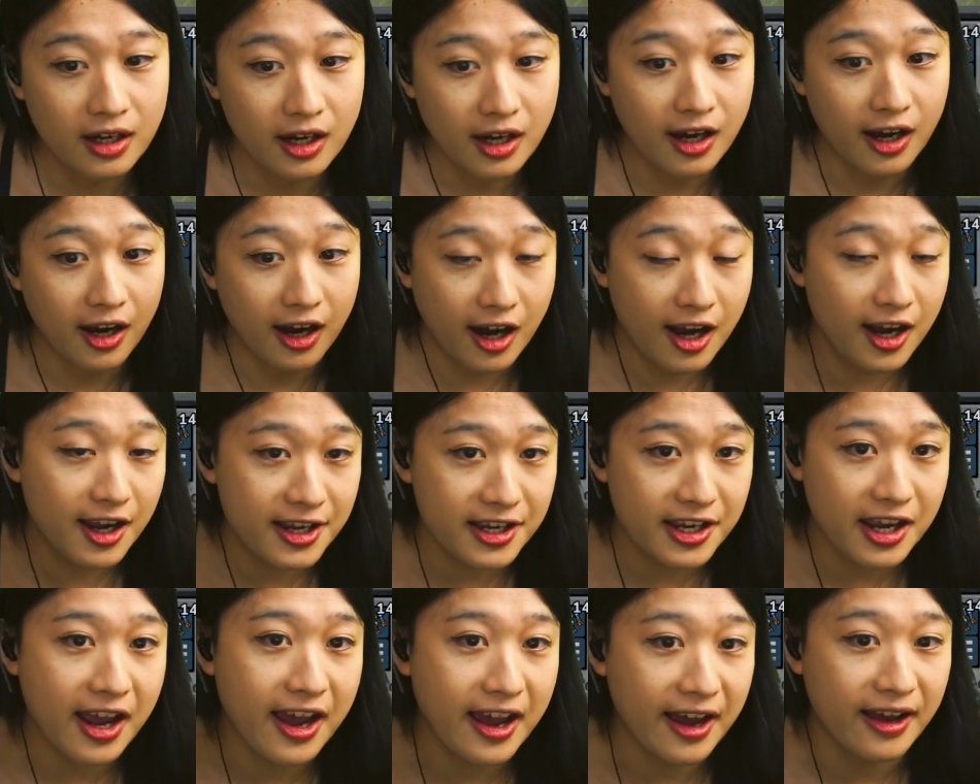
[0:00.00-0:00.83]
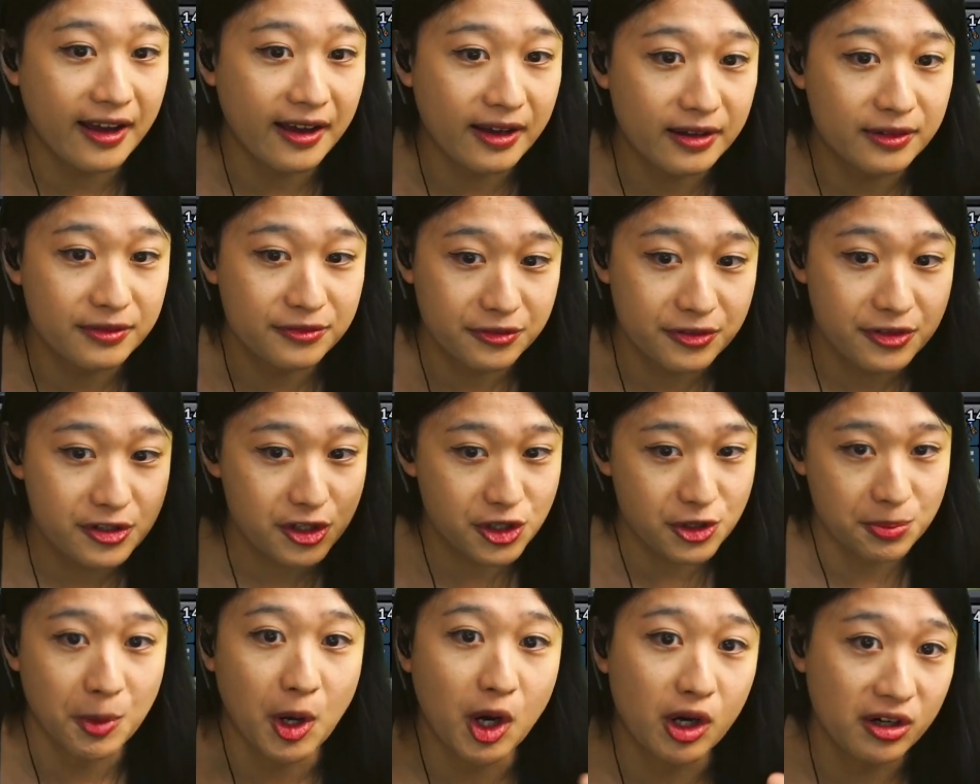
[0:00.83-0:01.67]
I have
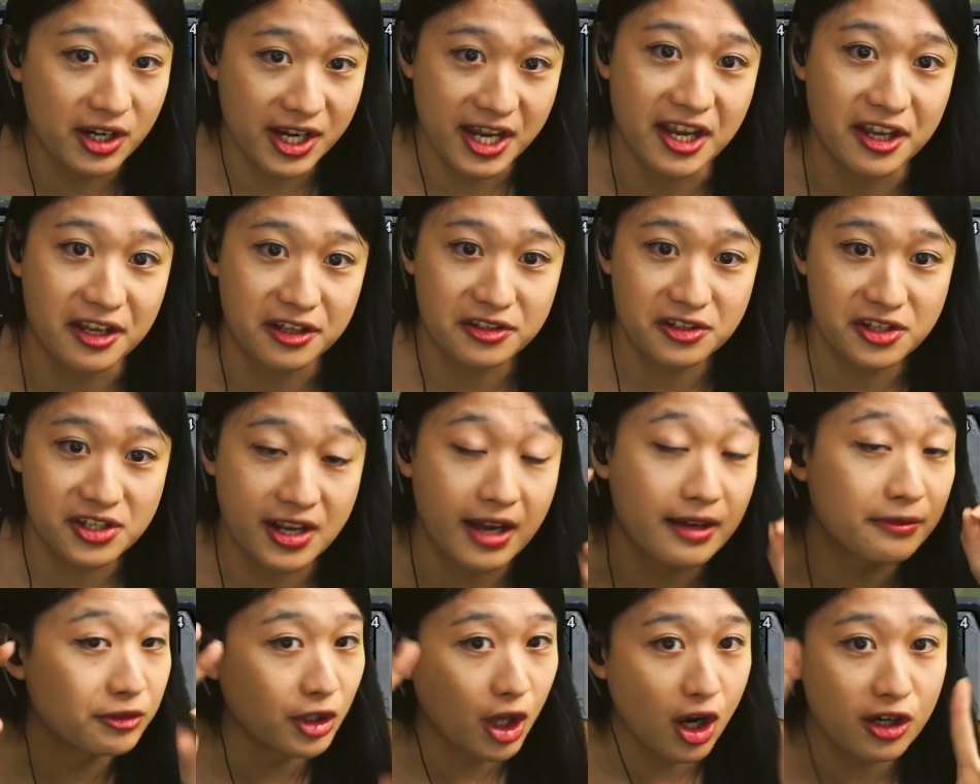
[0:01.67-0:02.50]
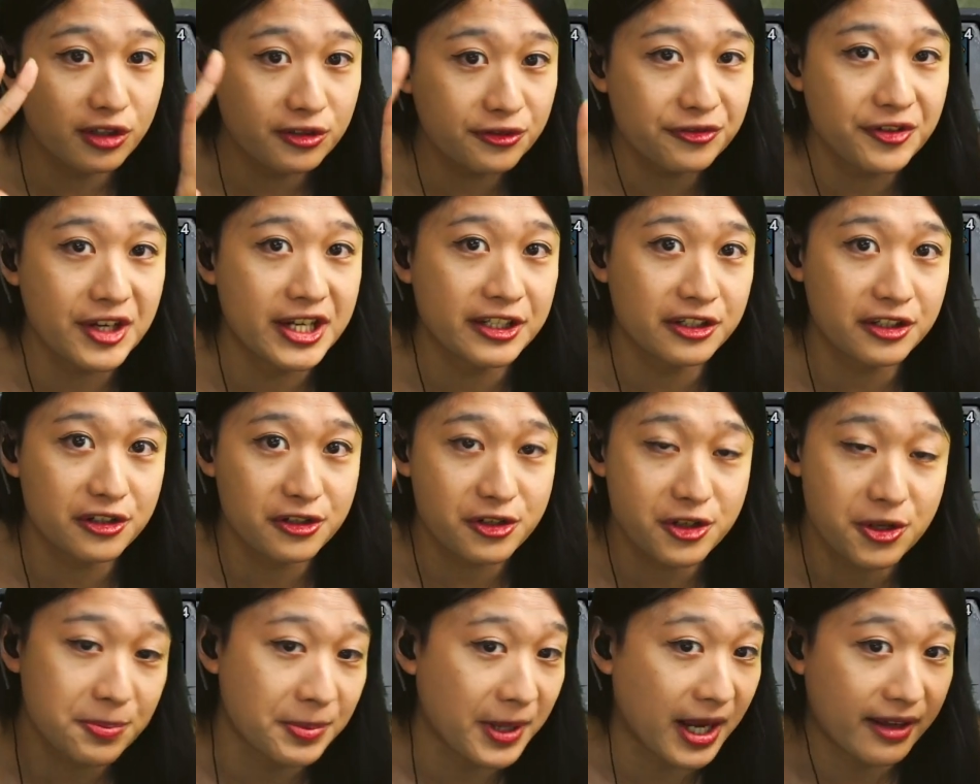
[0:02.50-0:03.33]
small hands. I have long
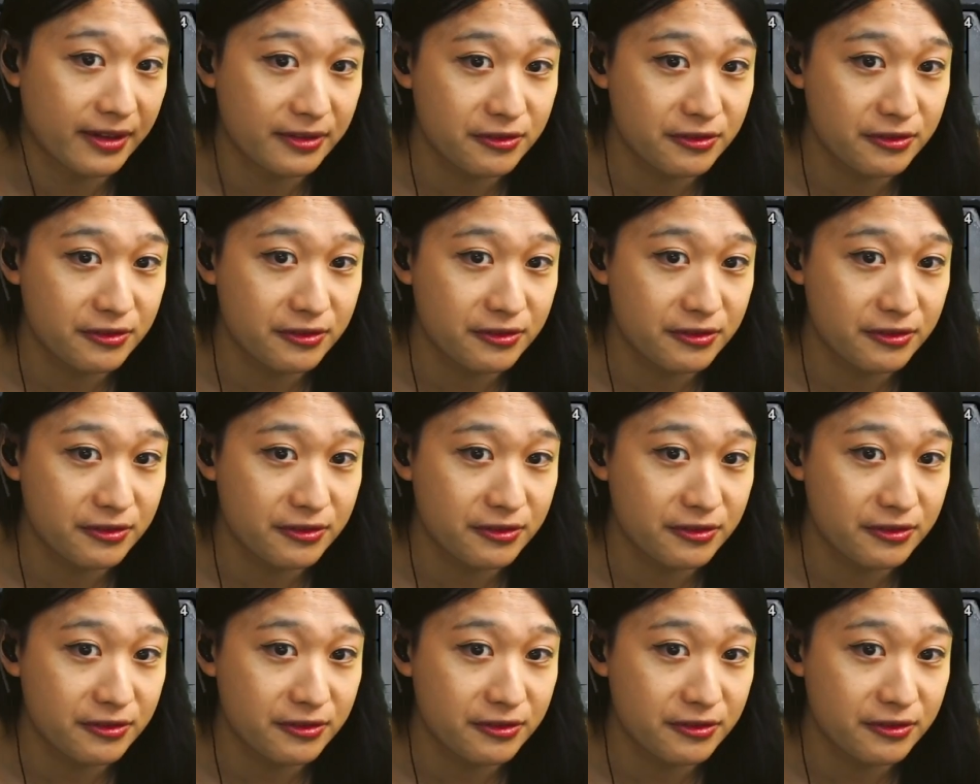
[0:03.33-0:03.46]
fingers, but I have